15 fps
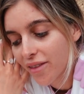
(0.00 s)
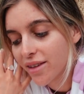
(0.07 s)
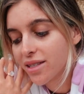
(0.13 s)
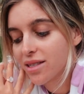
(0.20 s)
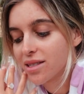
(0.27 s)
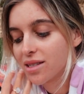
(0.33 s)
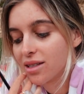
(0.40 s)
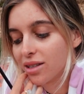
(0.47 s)

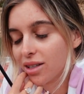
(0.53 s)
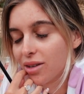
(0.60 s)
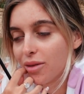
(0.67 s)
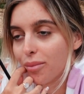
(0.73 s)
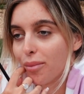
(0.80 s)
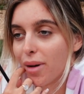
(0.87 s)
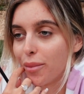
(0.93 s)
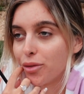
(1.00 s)
this
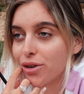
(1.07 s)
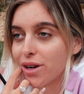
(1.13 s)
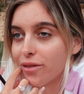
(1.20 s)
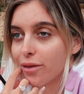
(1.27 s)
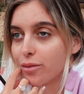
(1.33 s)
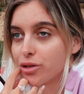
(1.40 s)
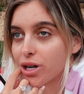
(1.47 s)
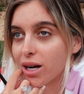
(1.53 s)
memory
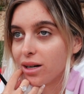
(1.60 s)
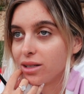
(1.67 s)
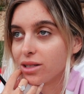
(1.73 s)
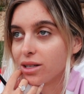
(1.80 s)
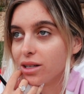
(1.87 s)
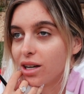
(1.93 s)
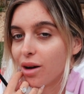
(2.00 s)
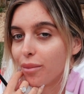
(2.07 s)
from
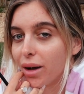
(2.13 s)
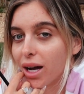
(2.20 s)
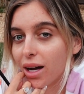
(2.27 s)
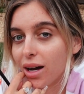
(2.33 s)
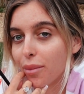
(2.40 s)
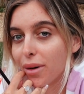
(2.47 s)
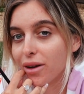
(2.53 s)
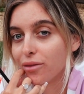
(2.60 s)
childhood come back
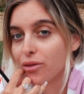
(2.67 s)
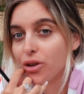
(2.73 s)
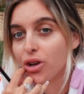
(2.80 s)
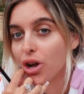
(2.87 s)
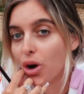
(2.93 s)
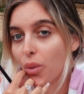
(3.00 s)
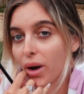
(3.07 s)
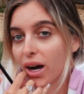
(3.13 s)
up out of
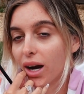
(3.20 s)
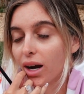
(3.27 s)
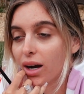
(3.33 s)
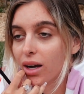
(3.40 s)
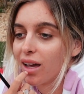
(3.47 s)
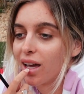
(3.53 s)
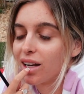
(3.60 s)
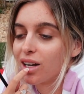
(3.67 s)
nowhere.
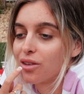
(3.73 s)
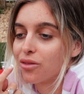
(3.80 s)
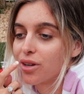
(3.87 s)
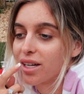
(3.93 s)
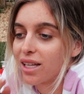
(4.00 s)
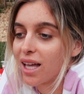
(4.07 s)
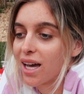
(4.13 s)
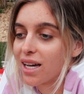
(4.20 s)
And I
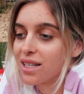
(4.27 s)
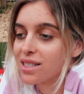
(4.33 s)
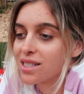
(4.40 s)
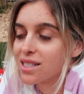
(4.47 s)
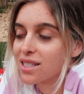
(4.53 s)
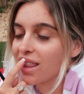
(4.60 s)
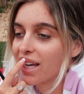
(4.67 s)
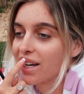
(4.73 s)

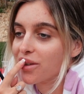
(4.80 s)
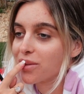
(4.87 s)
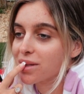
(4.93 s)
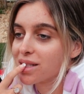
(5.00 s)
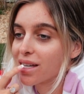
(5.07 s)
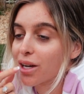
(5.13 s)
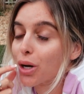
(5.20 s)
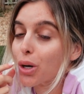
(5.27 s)
realized that it
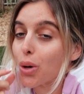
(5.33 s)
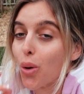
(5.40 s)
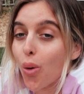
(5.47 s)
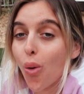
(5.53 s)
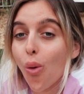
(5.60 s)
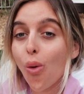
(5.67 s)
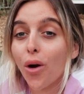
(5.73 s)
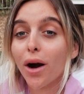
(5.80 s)
was like a
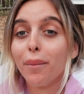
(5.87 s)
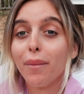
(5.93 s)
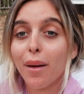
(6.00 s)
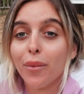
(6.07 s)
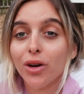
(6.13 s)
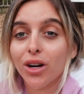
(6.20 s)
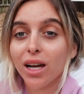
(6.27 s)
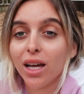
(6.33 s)
core
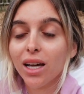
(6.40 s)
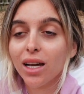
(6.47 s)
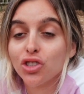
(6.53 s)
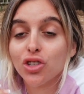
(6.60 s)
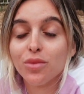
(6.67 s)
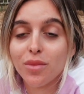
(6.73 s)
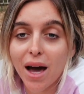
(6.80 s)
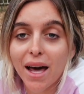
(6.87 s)
memory,
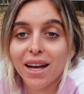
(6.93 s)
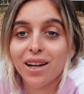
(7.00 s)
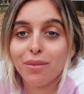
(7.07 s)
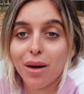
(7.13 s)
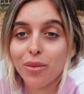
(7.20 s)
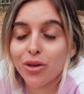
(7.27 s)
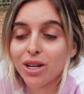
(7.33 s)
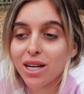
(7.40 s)
traumatic
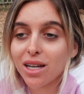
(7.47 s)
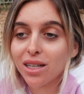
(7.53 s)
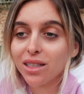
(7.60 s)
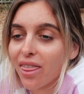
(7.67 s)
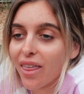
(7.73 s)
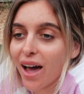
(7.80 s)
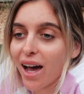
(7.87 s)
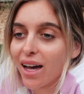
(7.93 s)
memory,
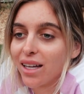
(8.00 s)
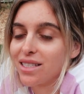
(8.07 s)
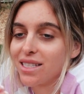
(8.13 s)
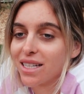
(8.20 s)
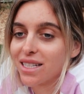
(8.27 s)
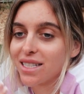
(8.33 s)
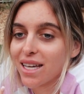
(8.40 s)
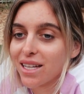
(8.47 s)
that
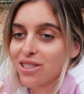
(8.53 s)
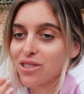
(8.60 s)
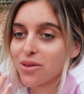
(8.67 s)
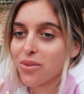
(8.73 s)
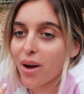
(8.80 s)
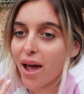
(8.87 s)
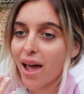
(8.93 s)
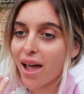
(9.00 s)
dictates the
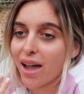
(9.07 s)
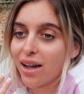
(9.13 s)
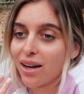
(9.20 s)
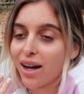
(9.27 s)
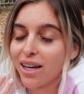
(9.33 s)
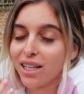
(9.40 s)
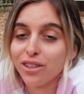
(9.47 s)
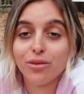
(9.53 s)
way
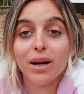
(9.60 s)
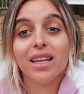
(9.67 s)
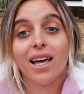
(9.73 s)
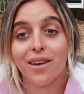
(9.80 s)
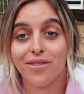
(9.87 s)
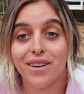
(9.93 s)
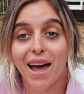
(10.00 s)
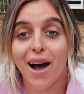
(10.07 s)
I live my
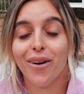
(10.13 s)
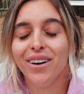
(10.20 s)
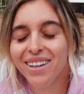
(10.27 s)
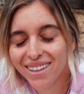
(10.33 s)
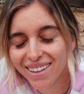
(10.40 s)
life now.